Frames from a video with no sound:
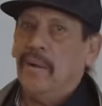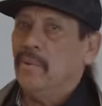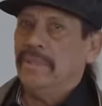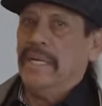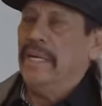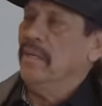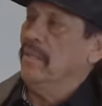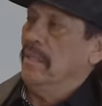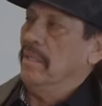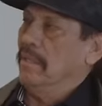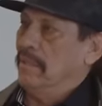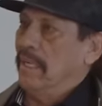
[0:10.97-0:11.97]
was here a
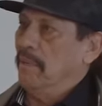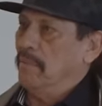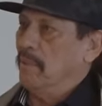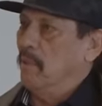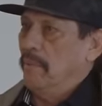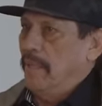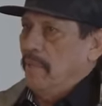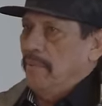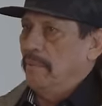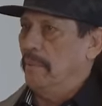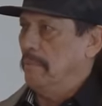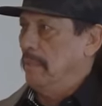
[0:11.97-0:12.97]
long time ago, but I
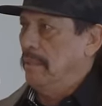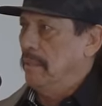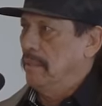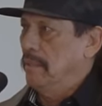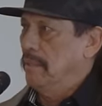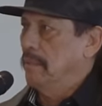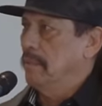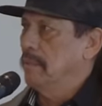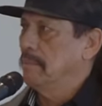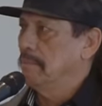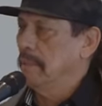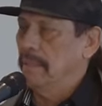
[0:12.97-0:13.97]
don't remember.
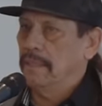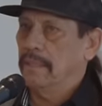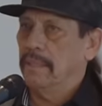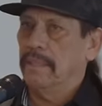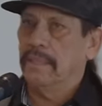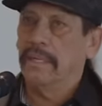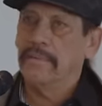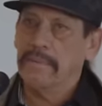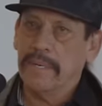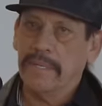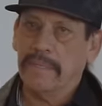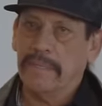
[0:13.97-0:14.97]
But
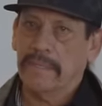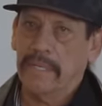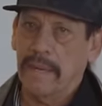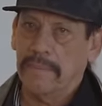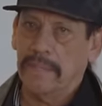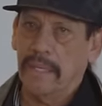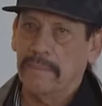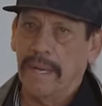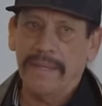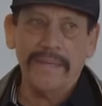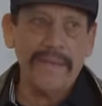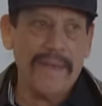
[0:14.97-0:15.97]
everybody just kept telling me.
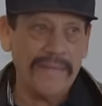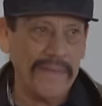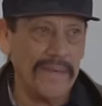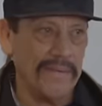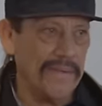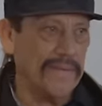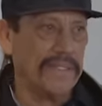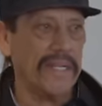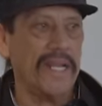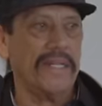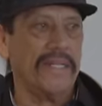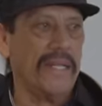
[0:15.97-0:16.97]
I think I even
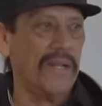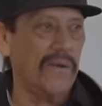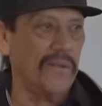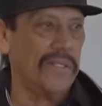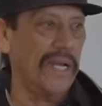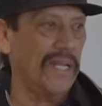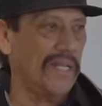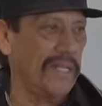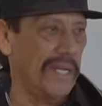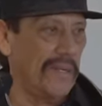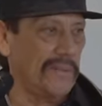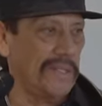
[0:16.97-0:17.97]
stayed at that hotel
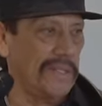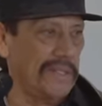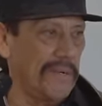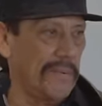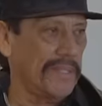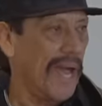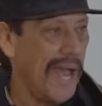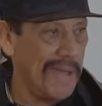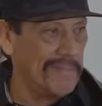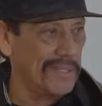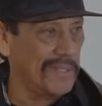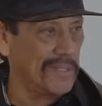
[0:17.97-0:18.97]
that I was at, because there was,
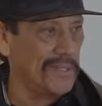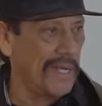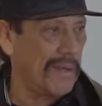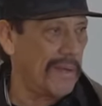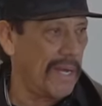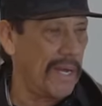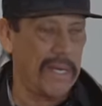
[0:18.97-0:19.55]
hi, Mr.